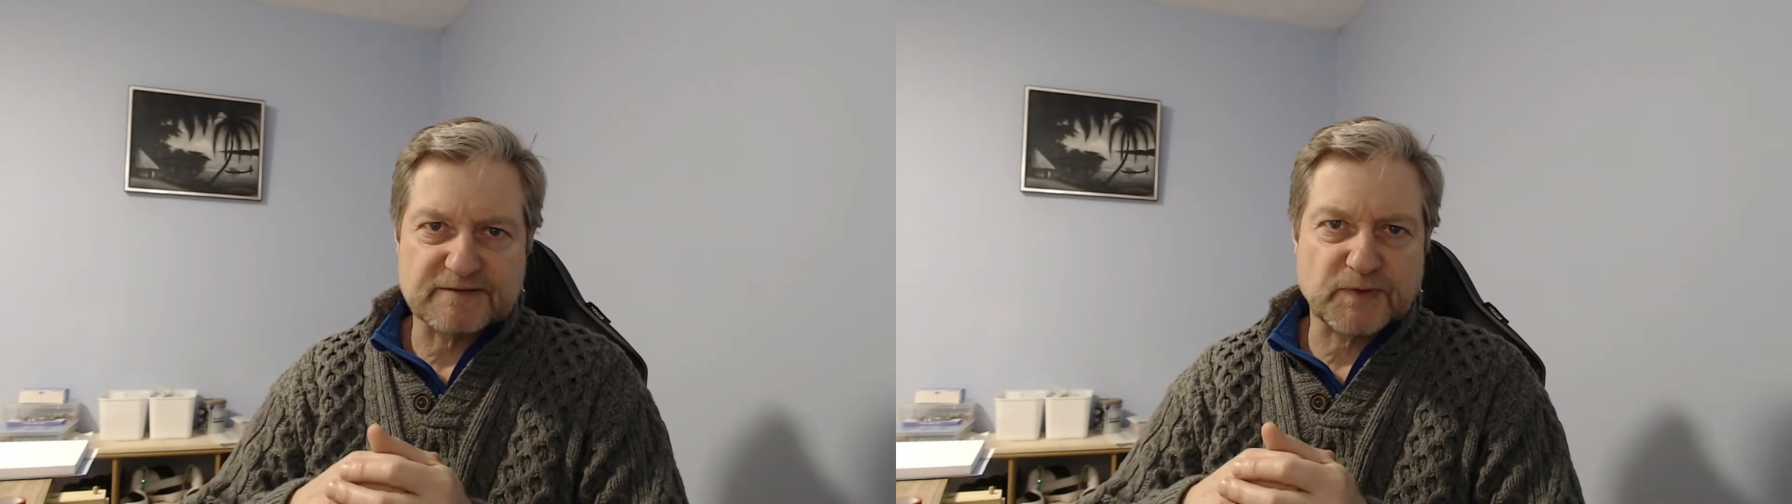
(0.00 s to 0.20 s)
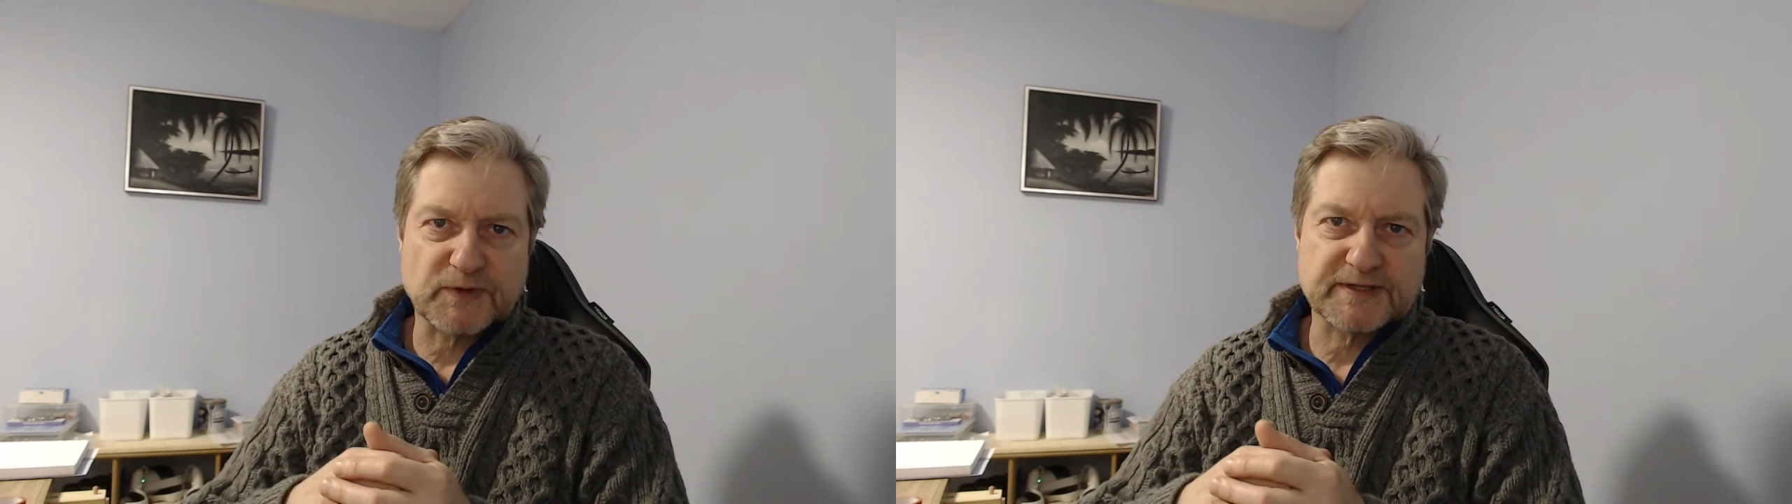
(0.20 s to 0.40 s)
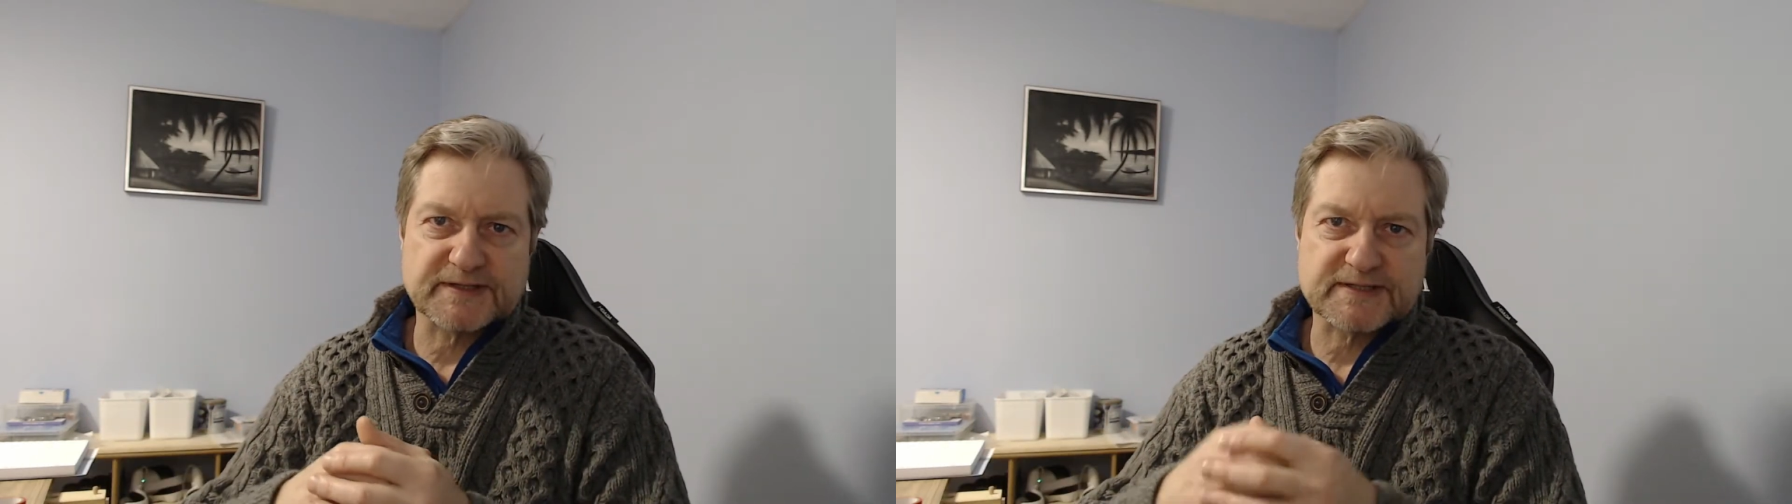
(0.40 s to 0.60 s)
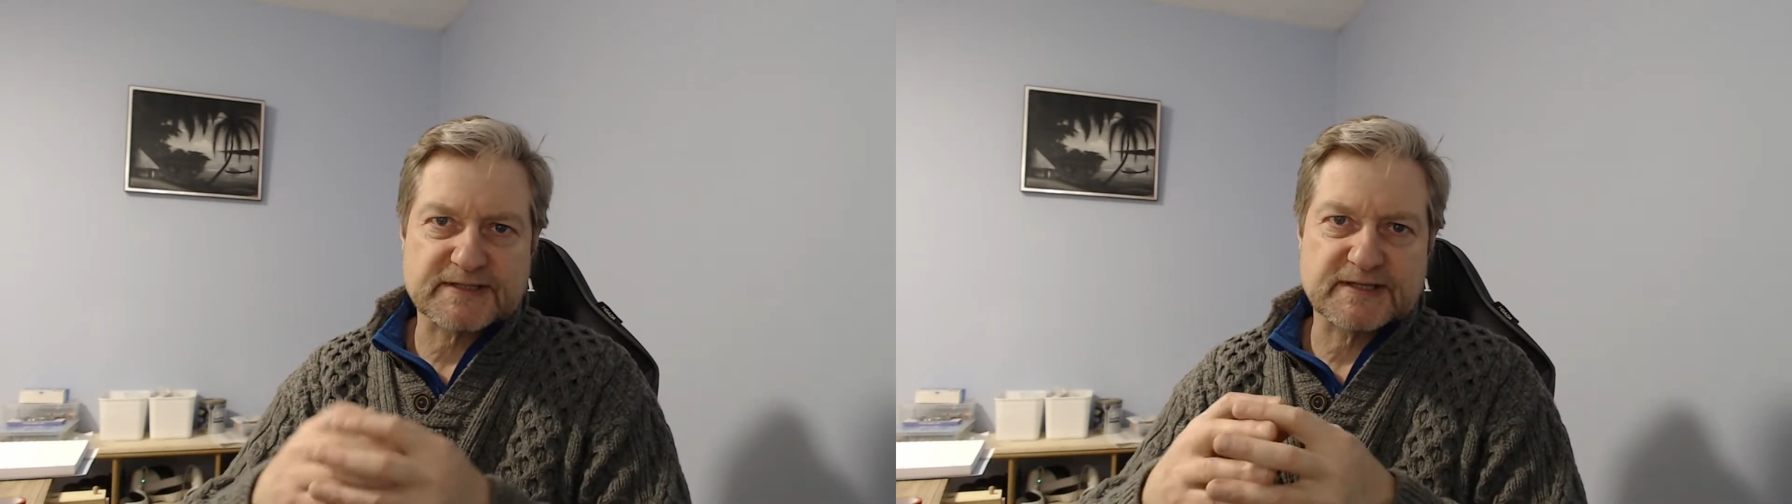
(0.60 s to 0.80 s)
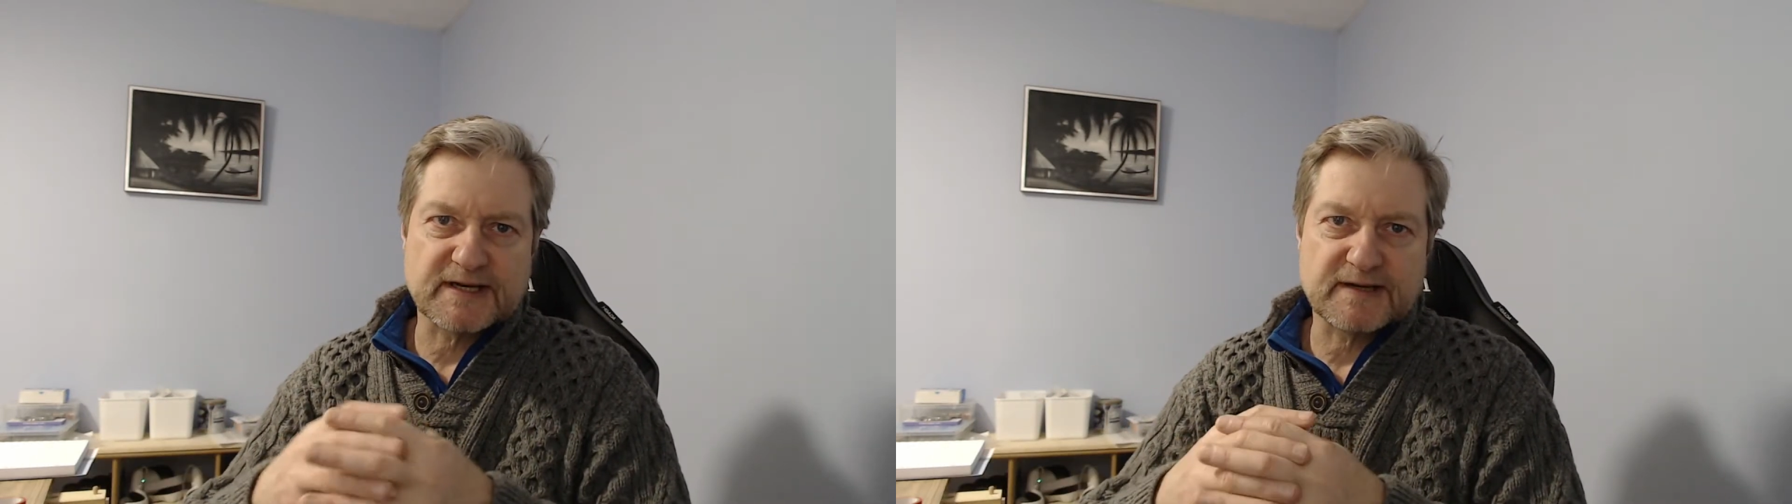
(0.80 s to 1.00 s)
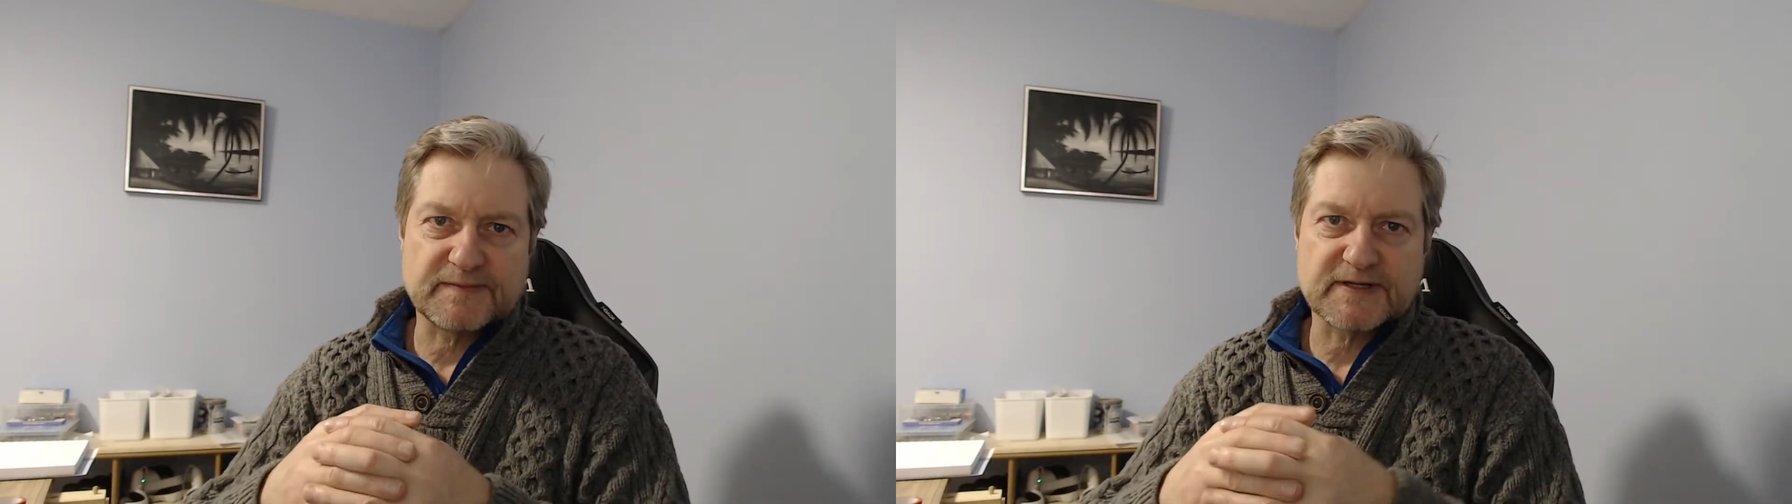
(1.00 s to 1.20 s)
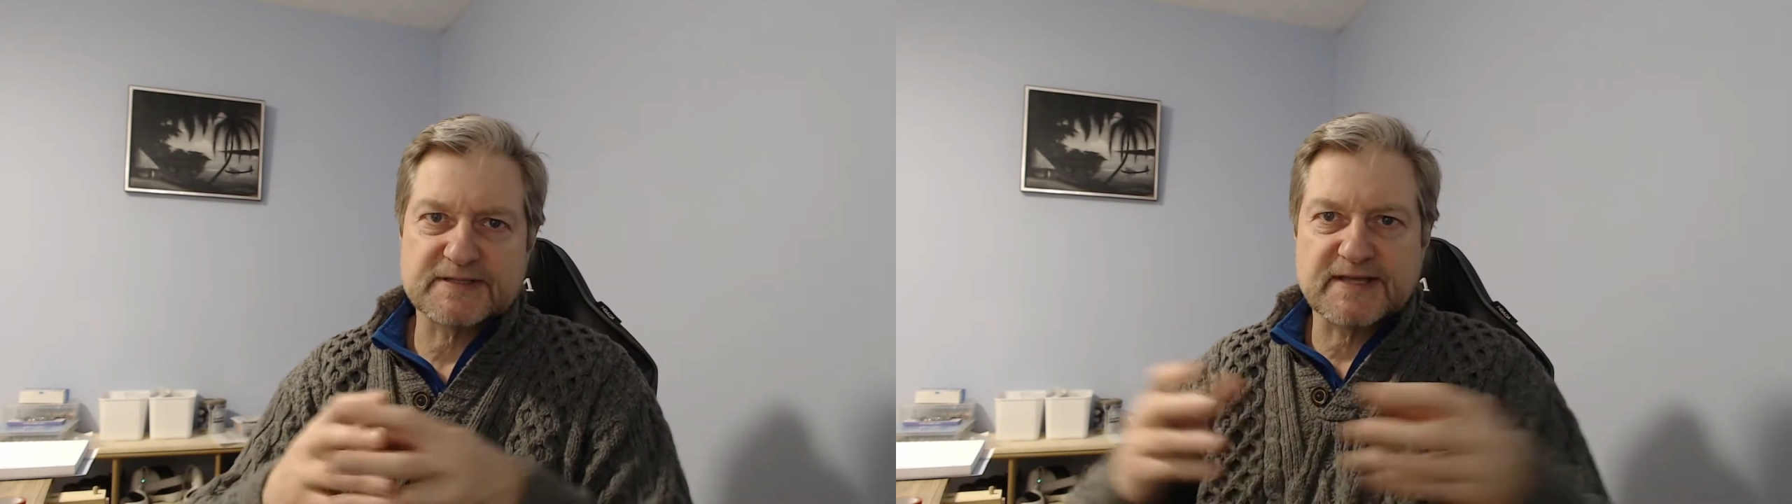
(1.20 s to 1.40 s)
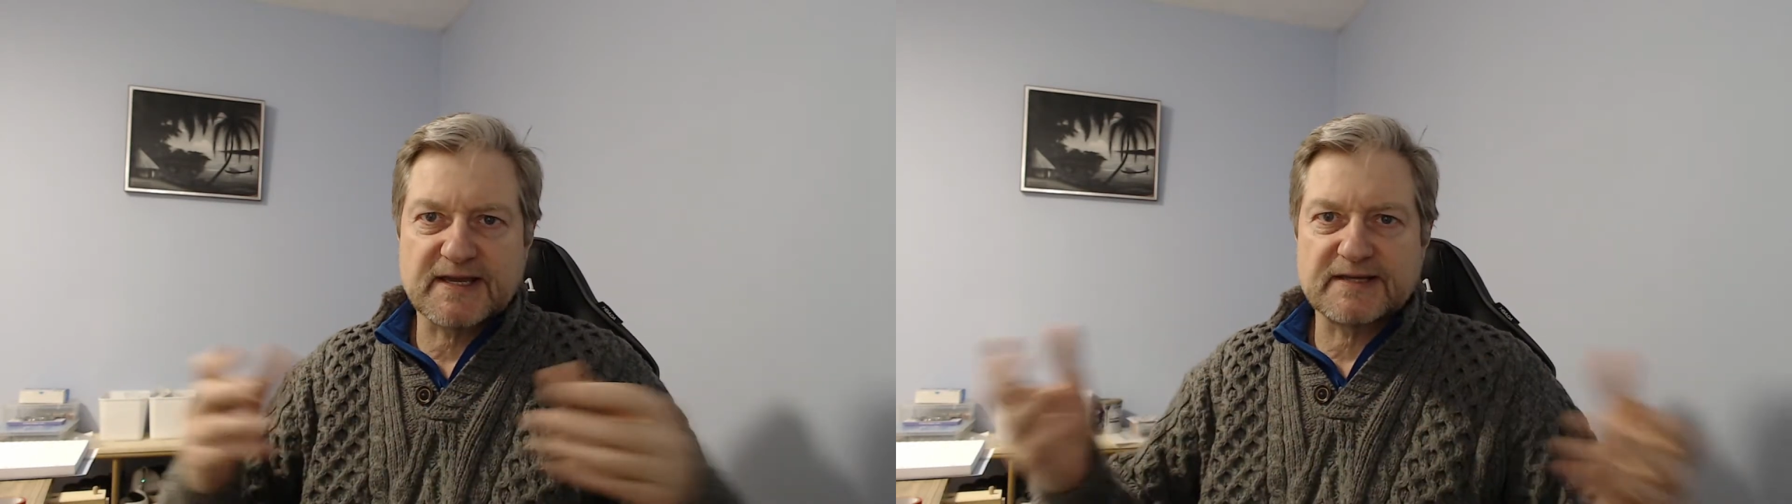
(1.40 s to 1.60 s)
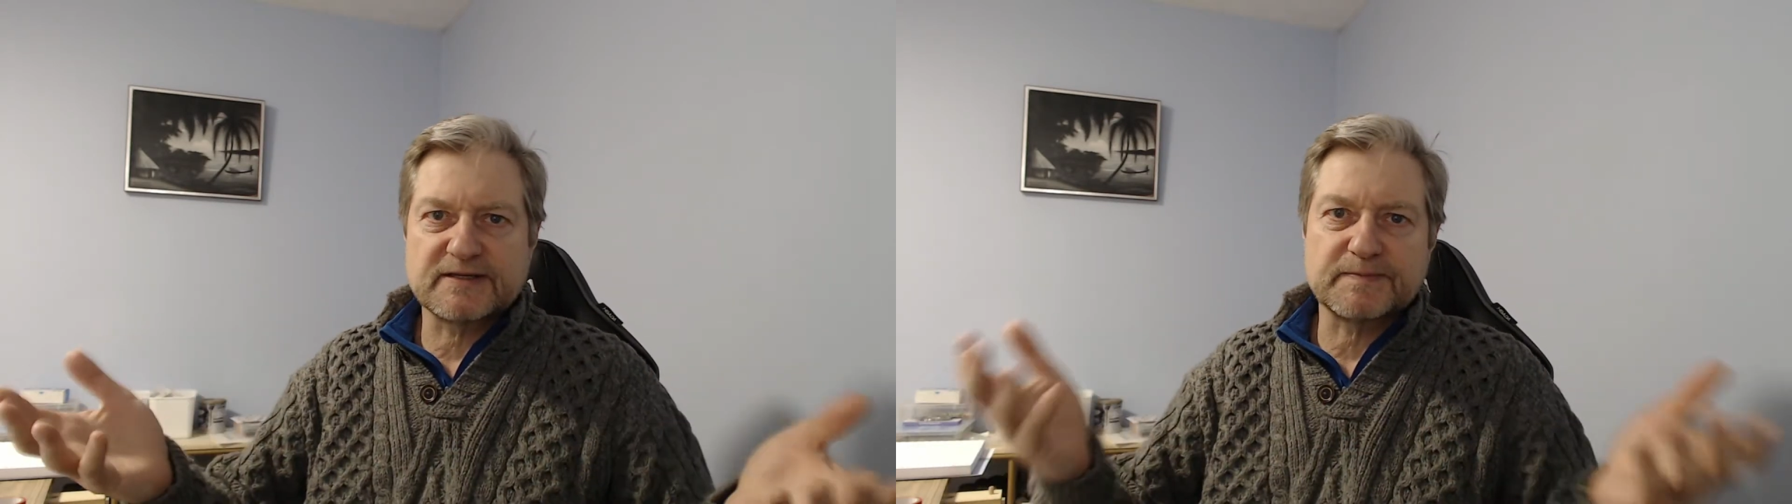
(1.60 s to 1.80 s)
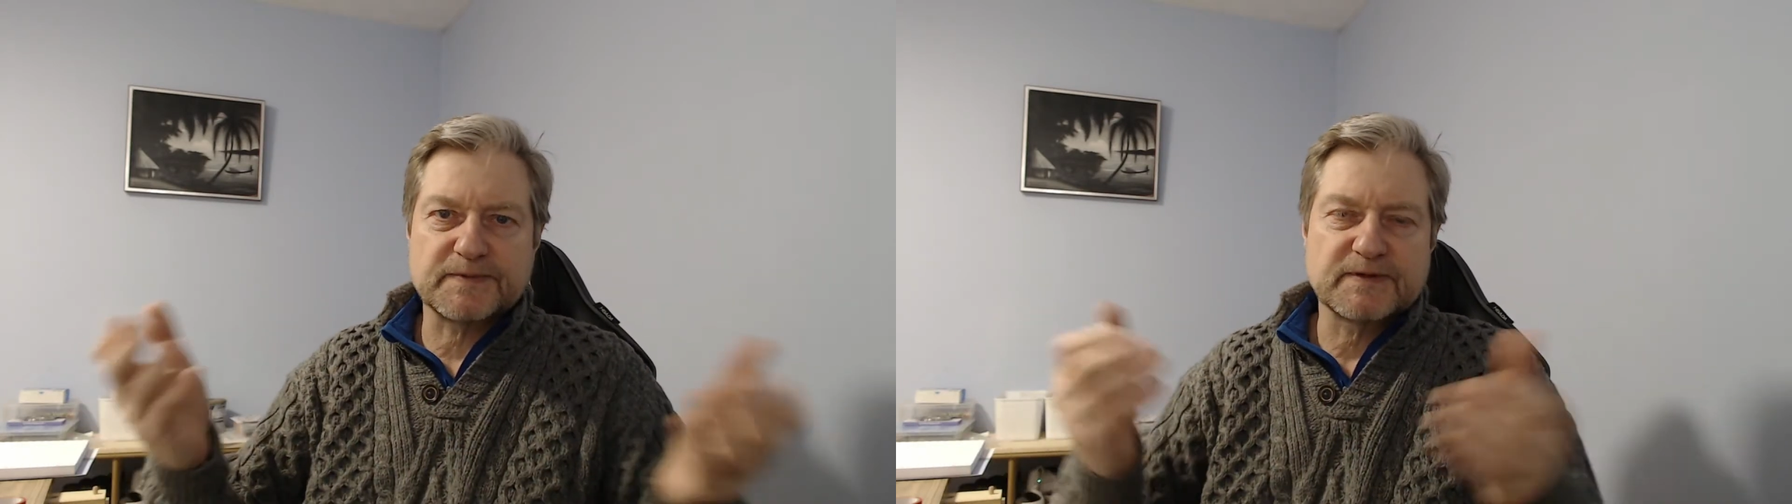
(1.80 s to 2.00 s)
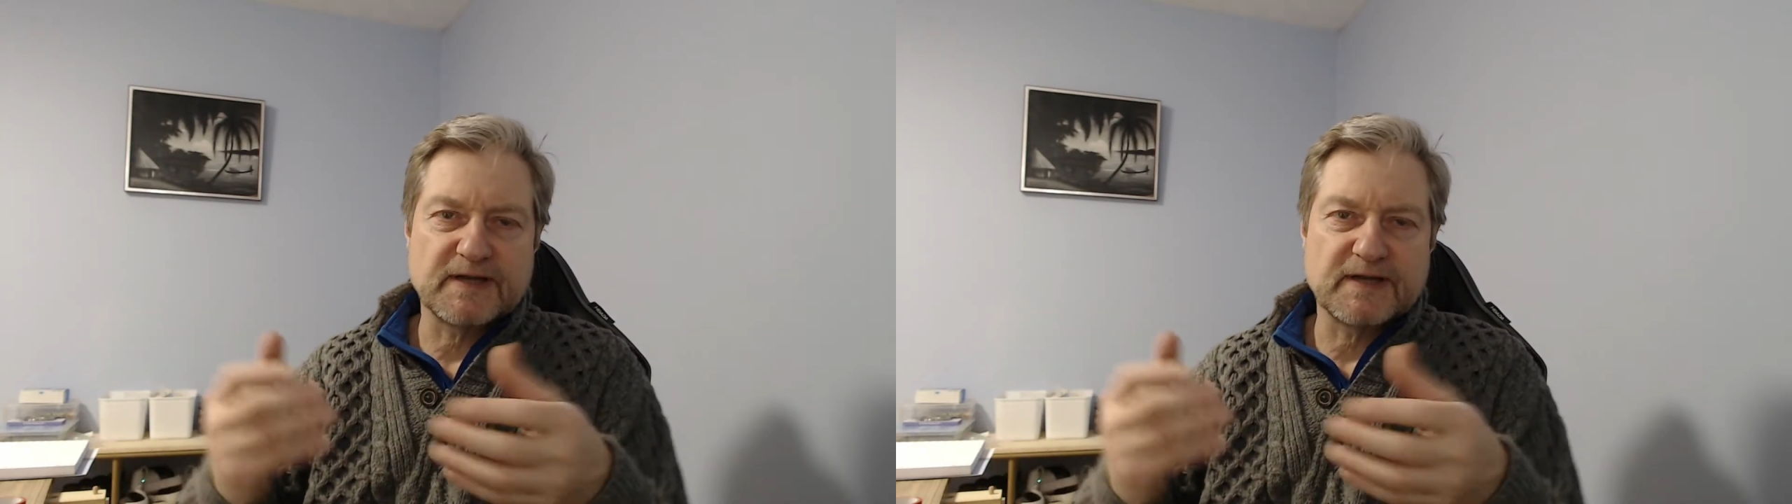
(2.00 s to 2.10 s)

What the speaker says: of pointless because they end up,